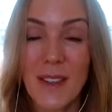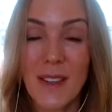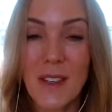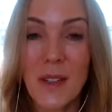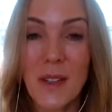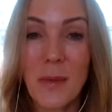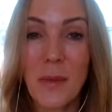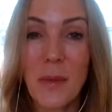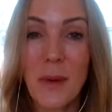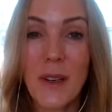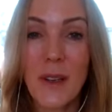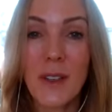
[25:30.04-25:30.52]

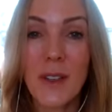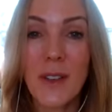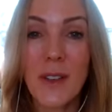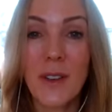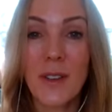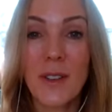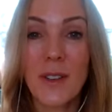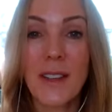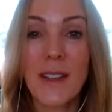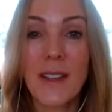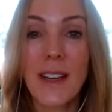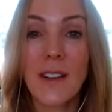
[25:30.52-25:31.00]
to bring
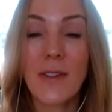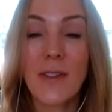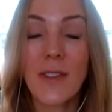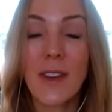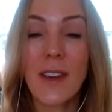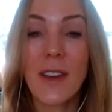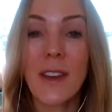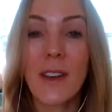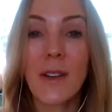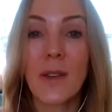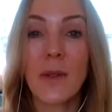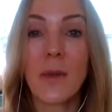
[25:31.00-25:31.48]
your
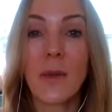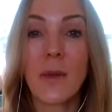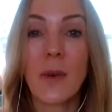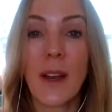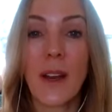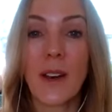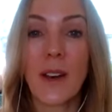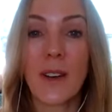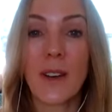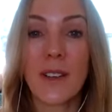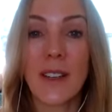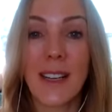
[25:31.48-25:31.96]
loving
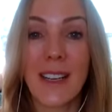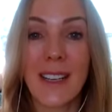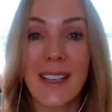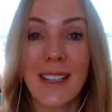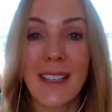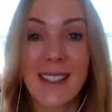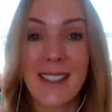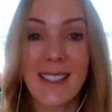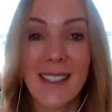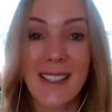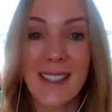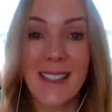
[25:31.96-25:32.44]

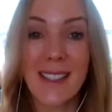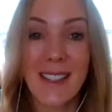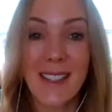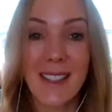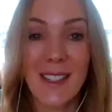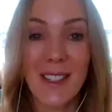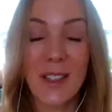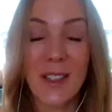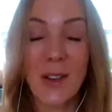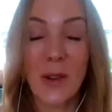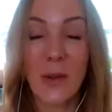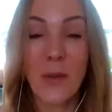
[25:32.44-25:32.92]
awareness
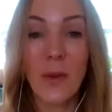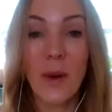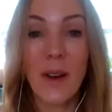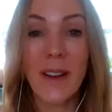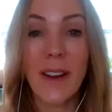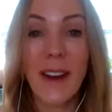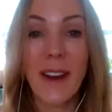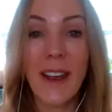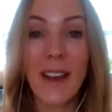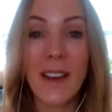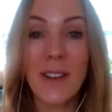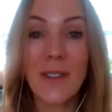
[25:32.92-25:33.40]
to
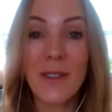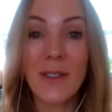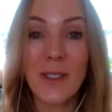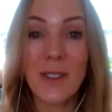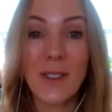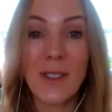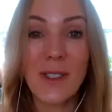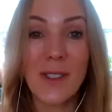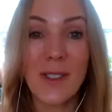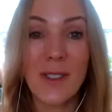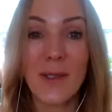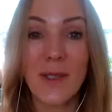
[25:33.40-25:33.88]

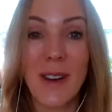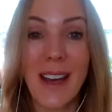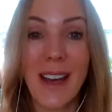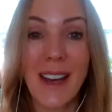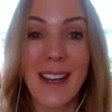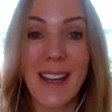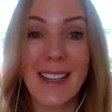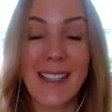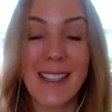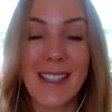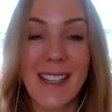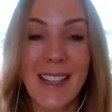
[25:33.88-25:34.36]
whatever's
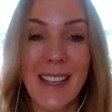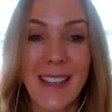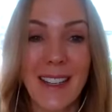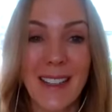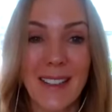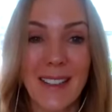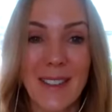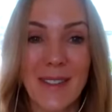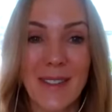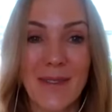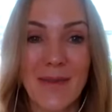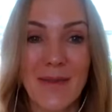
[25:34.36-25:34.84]

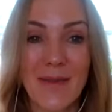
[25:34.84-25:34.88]
arising.